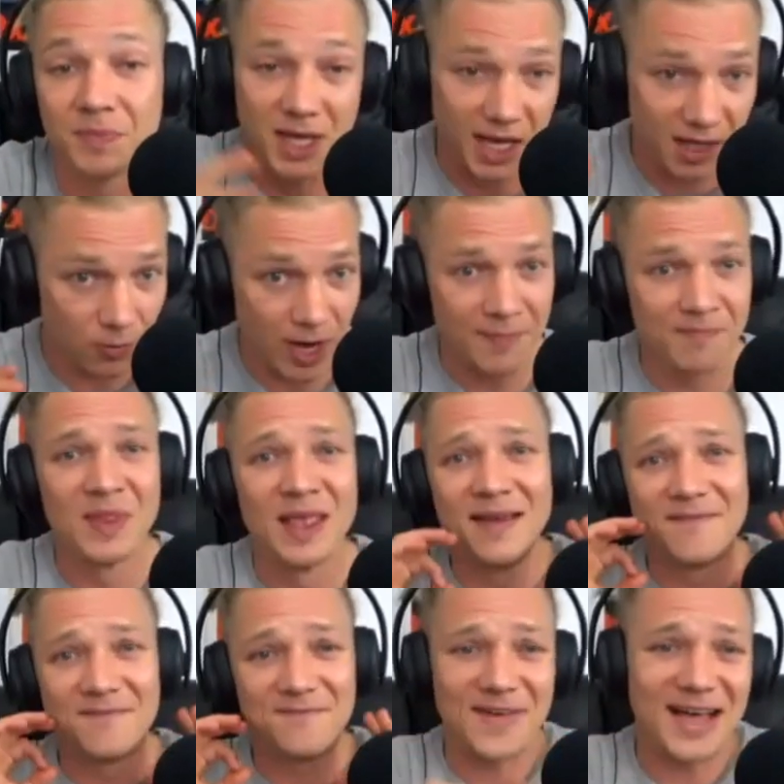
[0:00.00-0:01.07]
Either way,
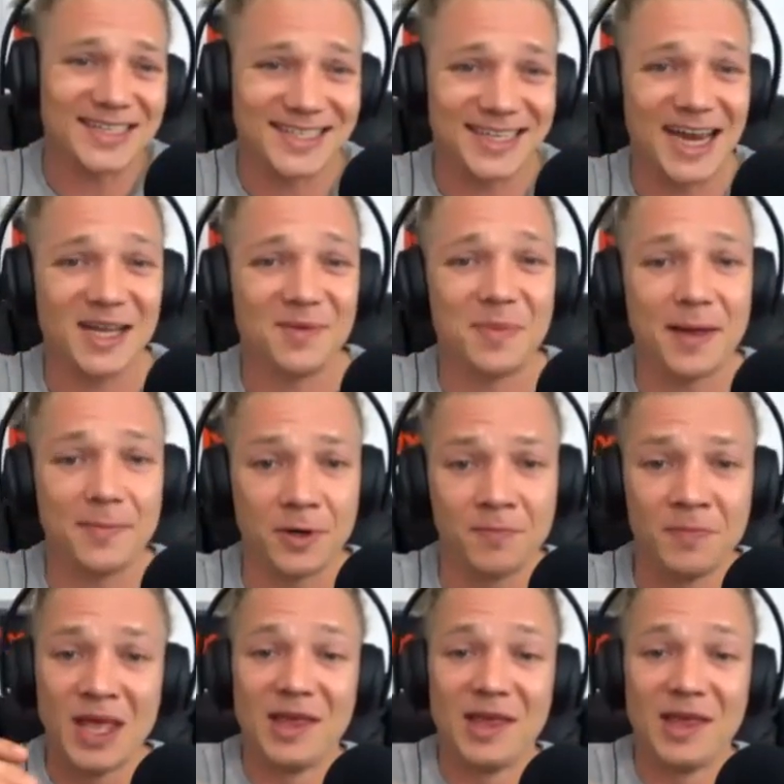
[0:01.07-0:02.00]
fascinating paper.